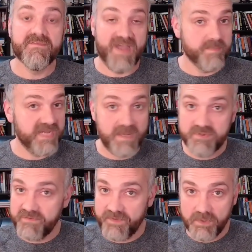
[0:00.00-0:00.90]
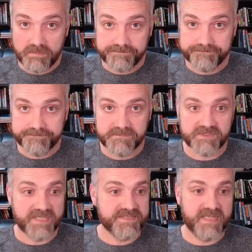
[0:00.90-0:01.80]
Fiber keeps you full.
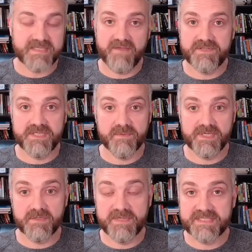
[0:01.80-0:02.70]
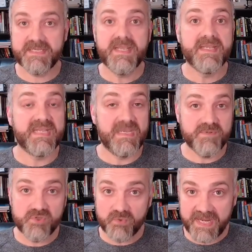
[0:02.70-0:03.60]
So that's obviously a really good reason. It
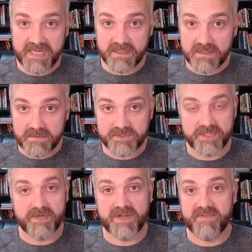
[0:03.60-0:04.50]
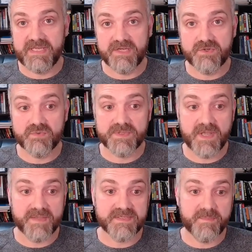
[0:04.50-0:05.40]
keeps you regular, so you don't have any issues
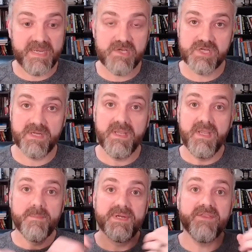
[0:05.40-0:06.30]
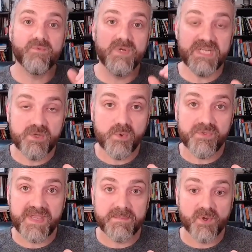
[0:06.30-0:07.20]
with constipation. But another really
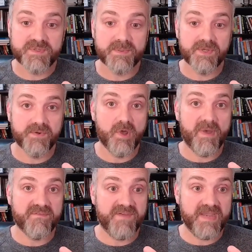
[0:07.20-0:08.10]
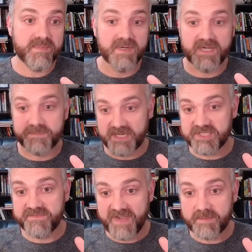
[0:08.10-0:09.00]
cool thing most people don't know about fiber,
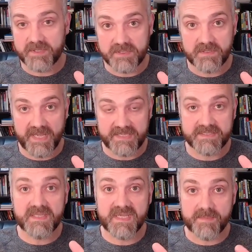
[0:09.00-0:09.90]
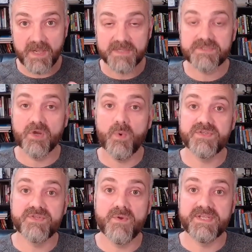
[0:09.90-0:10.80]
especially fiber like psyllium husk or
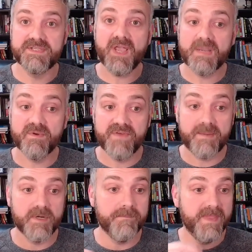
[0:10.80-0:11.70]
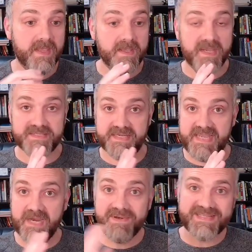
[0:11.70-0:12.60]
what's known as soluble fiber, is
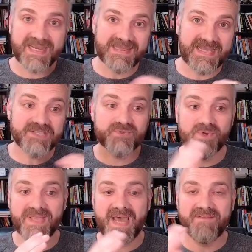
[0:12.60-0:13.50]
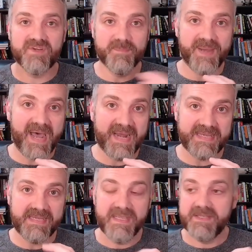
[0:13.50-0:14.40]
it carries cholesterol out of your
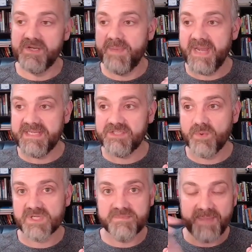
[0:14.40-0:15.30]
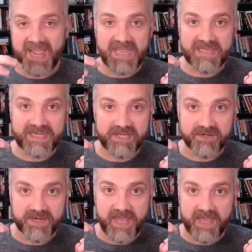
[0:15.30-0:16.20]
body. Your body squirts bile into
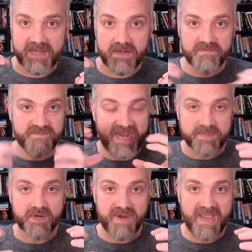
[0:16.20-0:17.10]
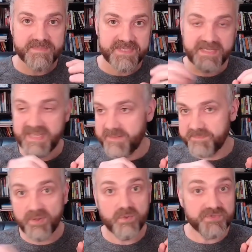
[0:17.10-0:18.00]
your gut. Fiber grabs it
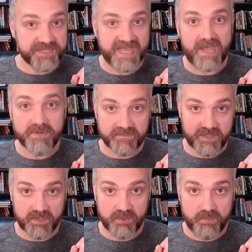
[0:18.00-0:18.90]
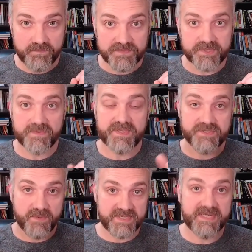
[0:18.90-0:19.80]
and pulls it out of you so
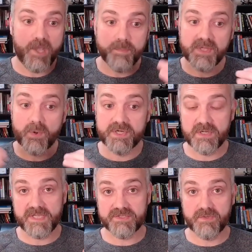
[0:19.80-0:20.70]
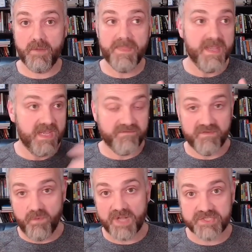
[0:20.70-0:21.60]
it can help lower your cholesterol. If
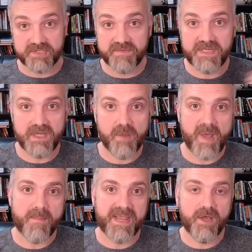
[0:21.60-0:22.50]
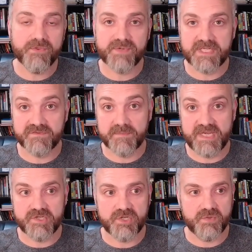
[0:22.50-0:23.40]
you've watched the video about my health
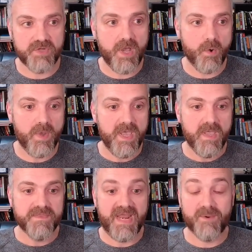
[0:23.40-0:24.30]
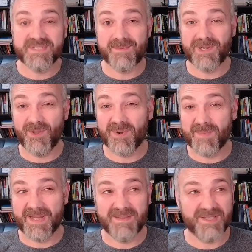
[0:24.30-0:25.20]
transformation, you know that I was able to lower
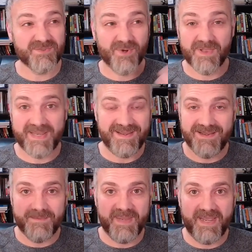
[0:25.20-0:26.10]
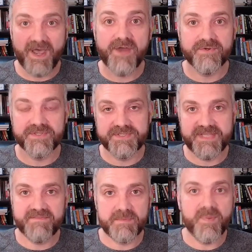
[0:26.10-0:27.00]
my cholesterol by
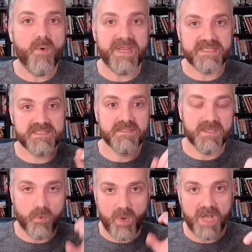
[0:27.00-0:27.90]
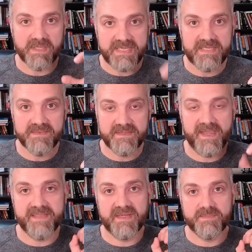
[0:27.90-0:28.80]
107 points, while eating the
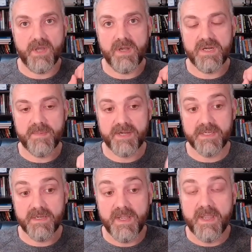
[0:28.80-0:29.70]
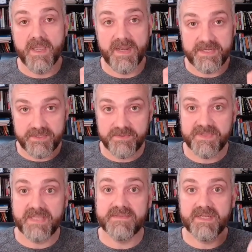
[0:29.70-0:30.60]
diet that I'm talking about here. And I do
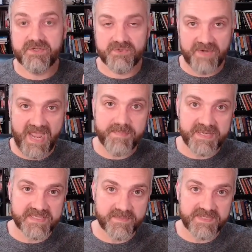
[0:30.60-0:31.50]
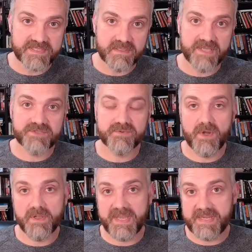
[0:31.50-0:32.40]
think that trapping some of this
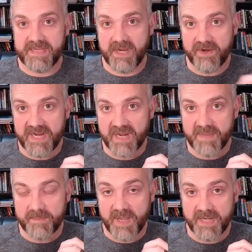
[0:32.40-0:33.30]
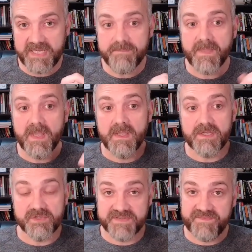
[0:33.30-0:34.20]
cholesterol and carrying out of my body
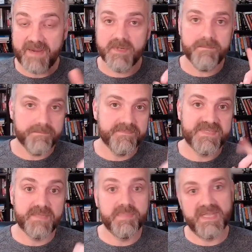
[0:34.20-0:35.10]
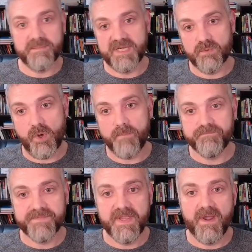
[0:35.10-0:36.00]
using fiber did play a big
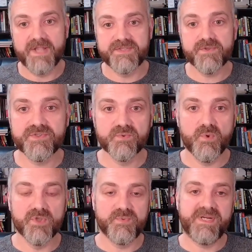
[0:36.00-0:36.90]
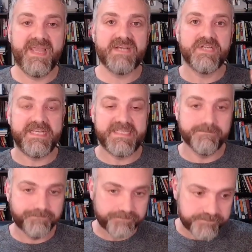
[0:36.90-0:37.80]
role. All right, so the rules. What did I actually eat?